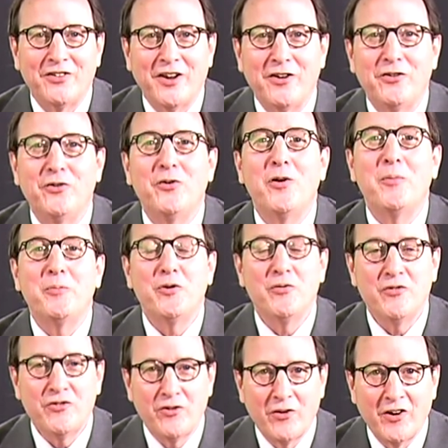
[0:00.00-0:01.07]
I do hope you
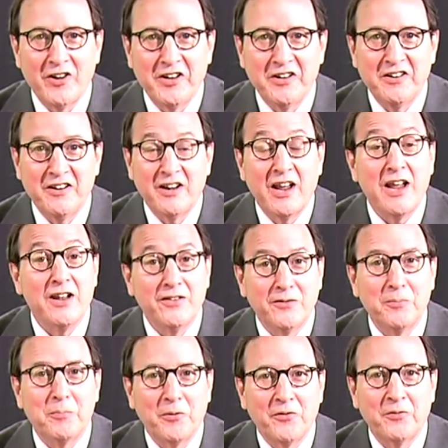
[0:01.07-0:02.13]
enjoyed it and gained
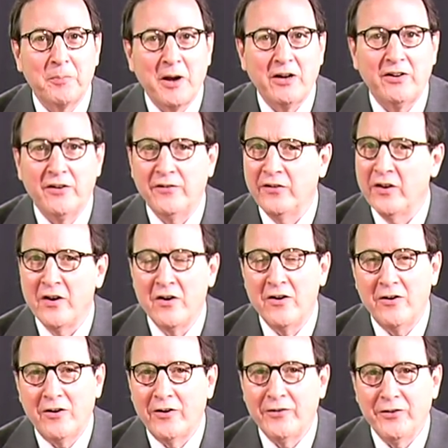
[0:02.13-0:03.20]
some perspective
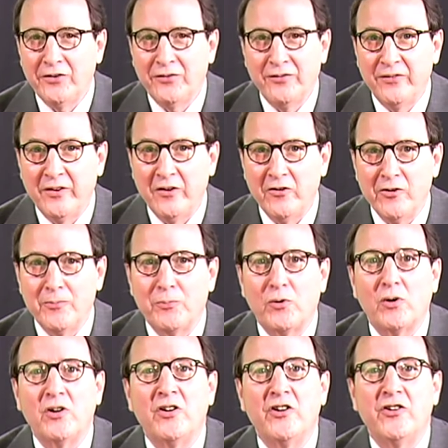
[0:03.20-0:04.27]
on this very
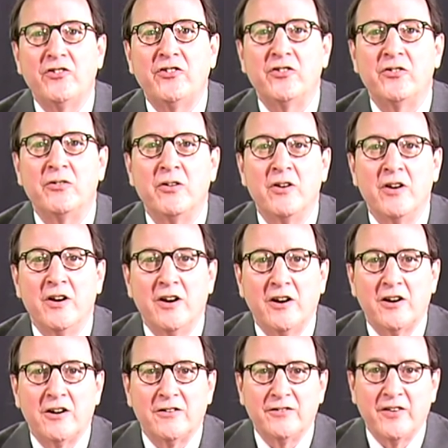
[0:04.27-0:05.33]
important issue
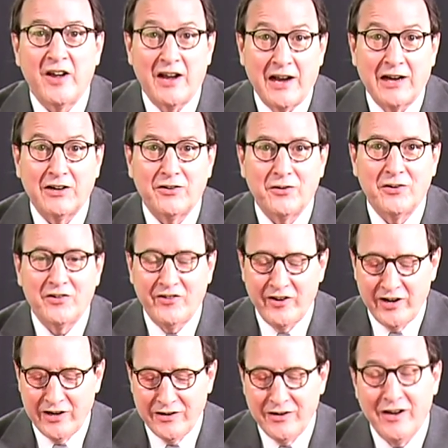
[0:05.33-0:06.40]
of Act
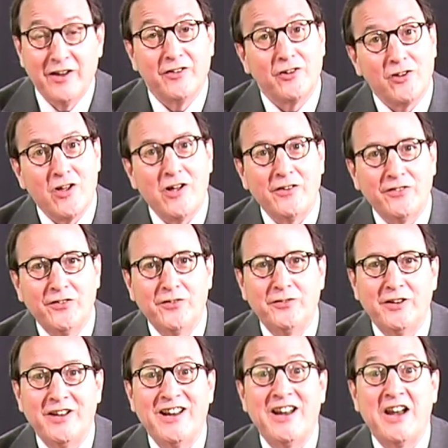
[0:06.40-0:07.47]
13 and the lawsuit
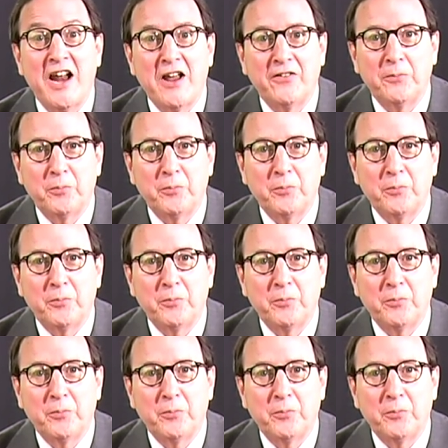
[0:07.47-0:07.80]
that it has